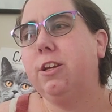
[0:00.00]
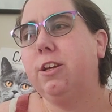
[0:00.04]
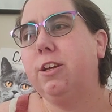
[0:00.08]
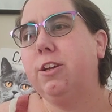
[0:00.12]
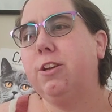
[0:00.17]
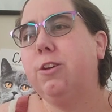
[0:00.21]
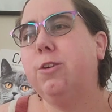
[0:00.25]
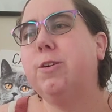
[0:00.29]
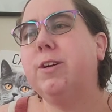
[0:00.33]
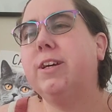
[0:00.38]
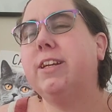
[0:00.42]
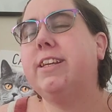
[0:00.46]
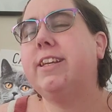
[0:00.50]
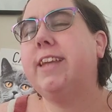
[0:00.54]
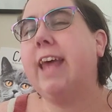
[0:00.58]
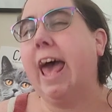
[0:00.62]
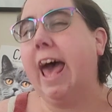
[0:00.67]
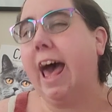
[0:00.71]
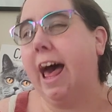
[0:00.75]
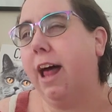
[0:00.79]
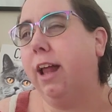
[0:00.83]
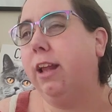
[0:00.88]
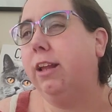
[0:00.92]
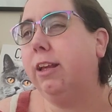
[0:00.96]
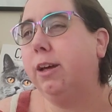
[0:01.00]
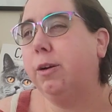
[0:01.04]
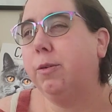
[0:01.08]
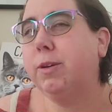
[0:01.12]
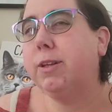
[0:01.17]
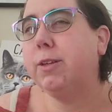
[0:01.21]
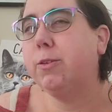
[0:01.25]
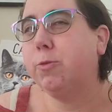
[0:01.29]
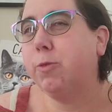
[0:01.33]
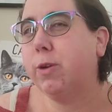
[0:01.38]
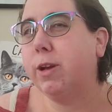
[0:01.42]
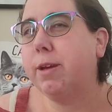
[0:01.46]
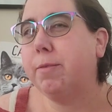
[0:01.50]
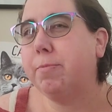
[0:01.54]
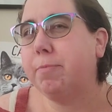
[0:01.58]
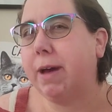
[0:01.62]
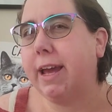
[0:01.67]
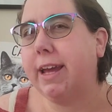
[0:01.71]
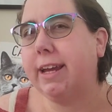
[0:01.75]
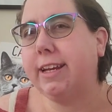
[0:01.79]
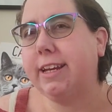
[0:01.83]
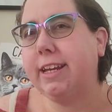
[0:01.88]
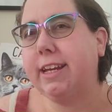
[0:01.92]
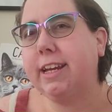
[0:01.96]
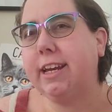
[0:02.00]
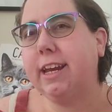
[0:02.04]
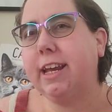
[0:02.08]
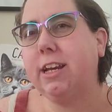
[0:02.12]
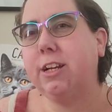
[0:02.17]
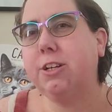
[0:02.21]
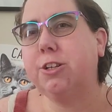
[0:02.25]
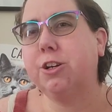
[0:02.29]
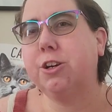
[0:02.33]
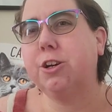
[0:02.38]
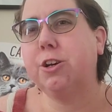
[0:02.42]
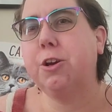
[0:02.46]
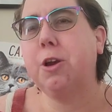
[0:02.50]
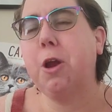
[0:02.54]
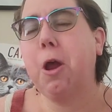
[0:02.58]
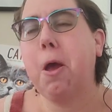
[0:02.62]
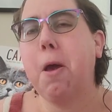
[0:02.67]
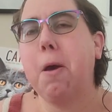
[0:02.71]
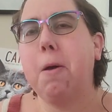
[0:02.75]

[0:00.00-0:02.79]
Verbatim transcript: you could tell it was written by a teenager,